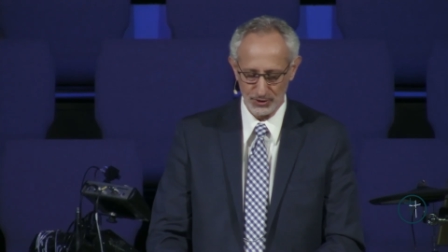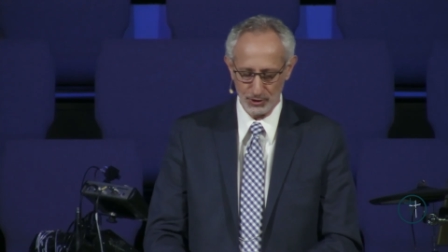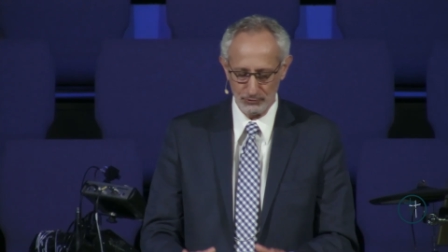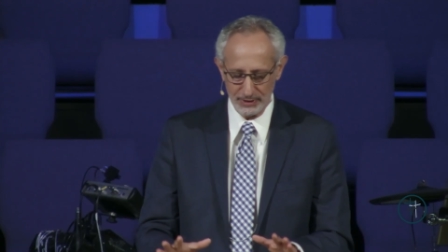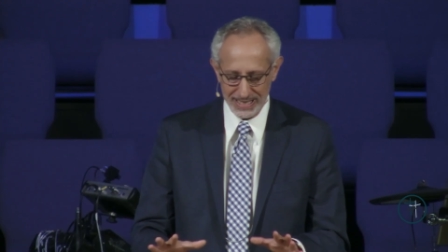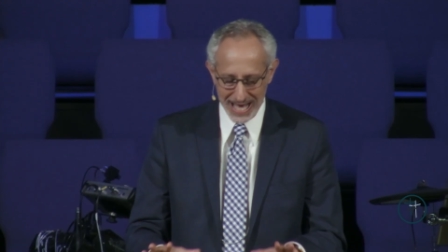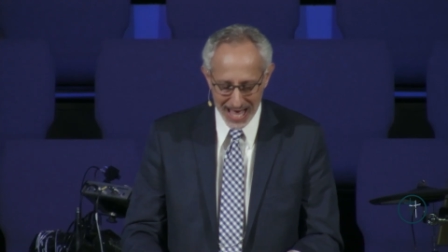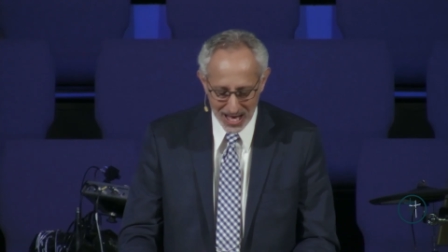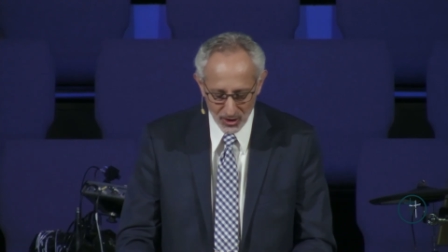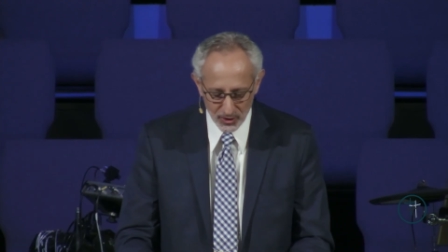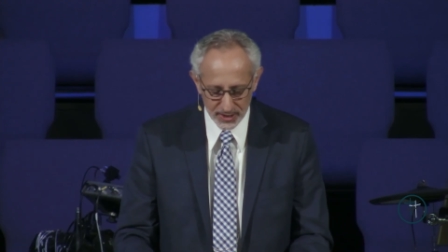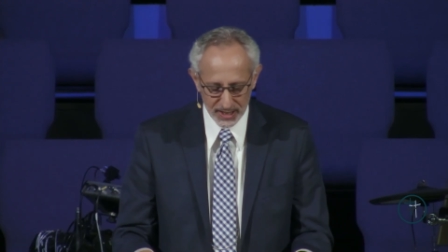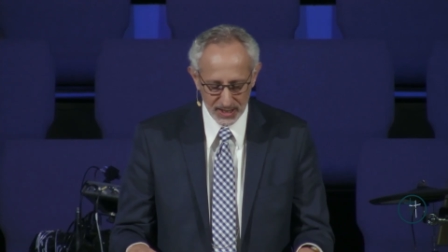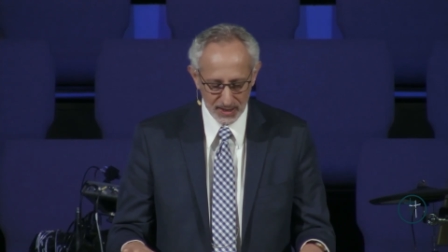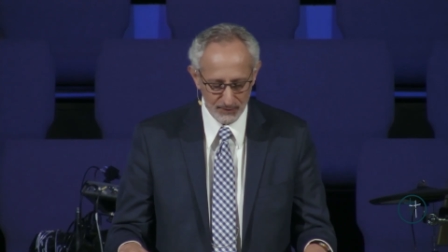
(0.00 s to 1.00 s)
the
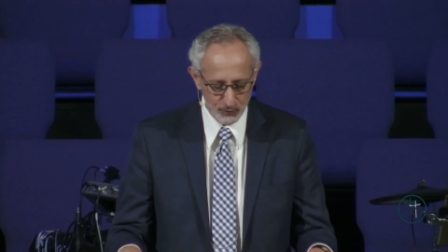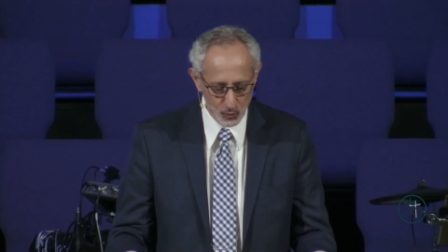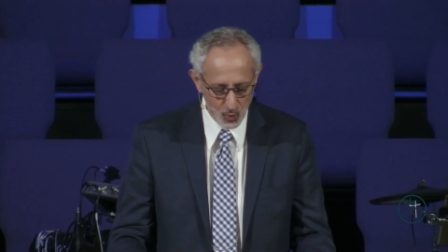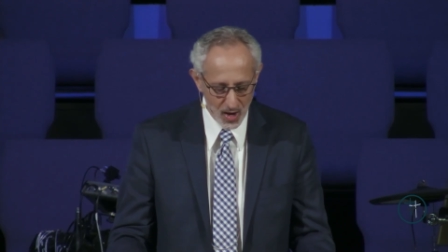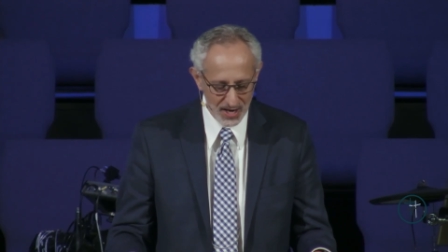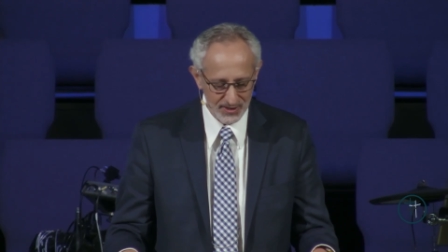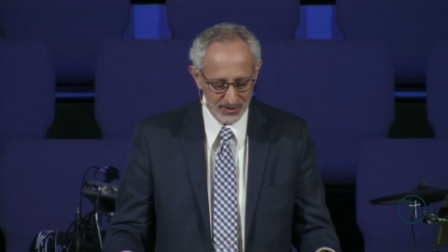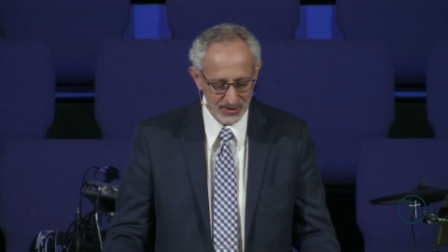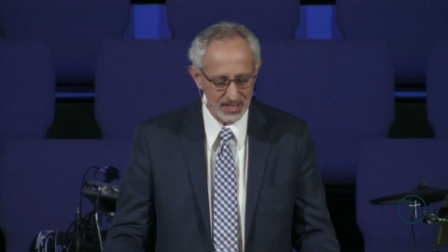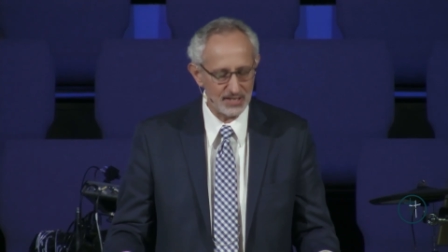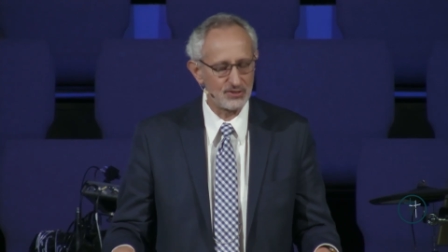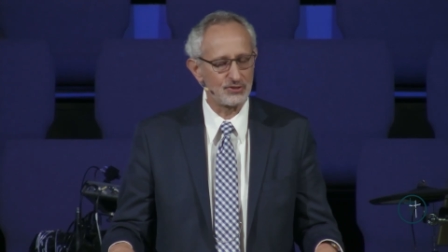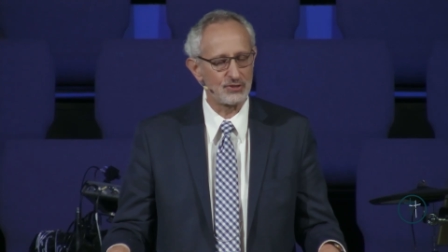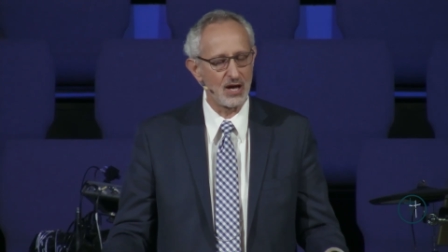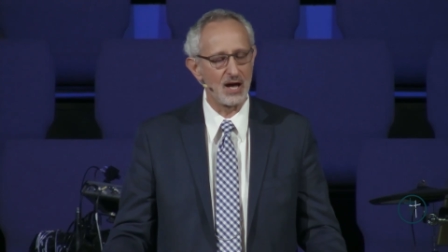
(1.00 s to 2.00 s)
reality of what
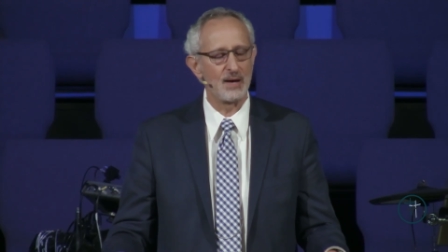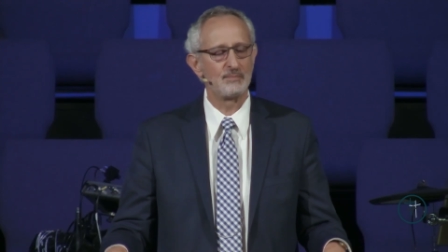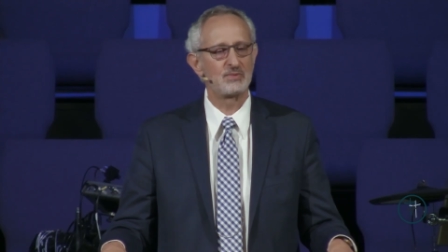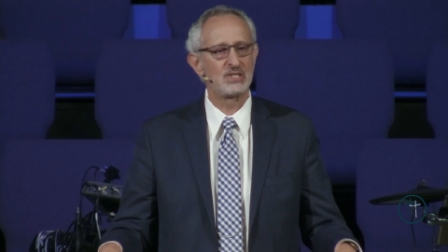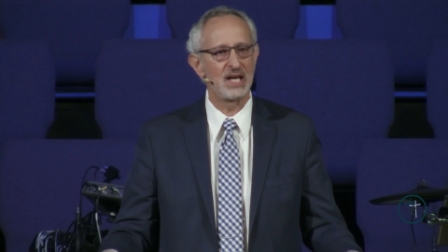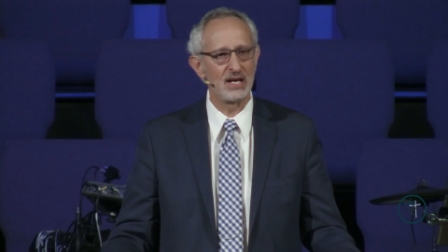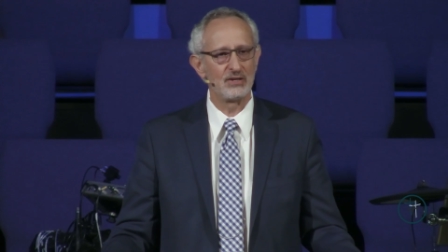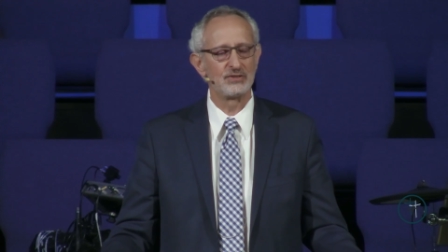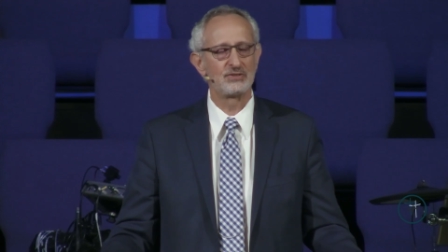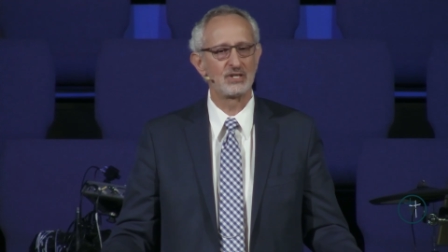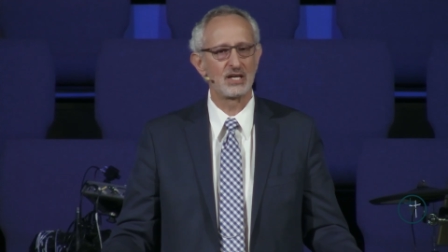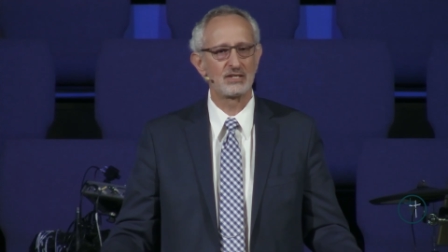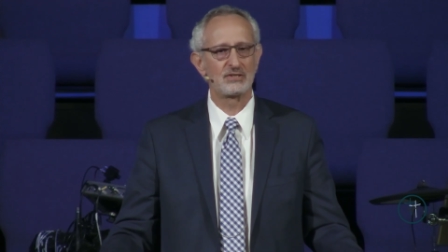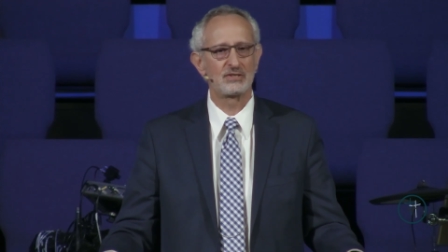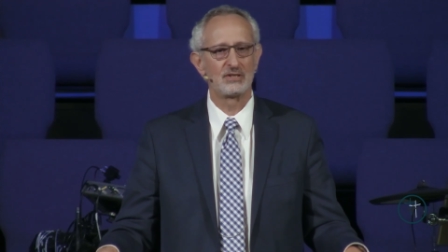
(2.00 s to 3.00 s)
this psalm
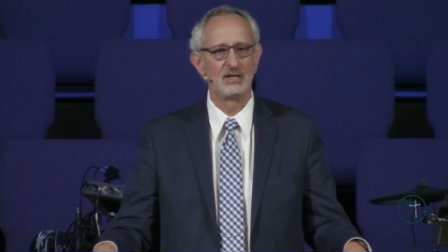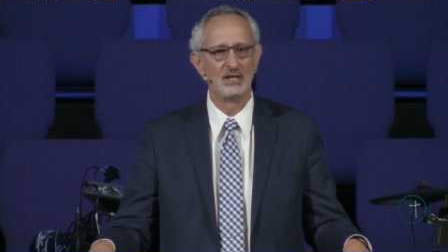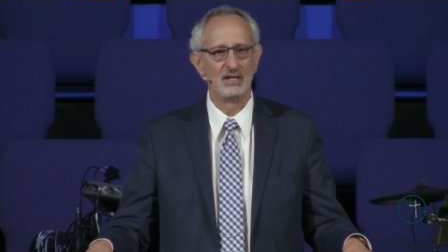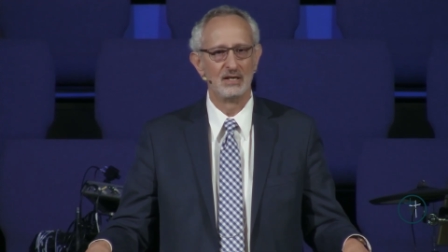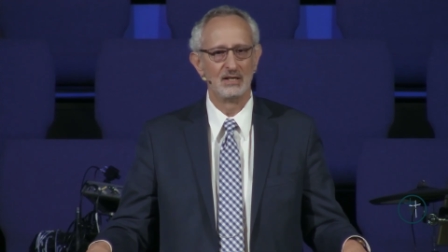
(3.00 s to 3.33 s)
tells us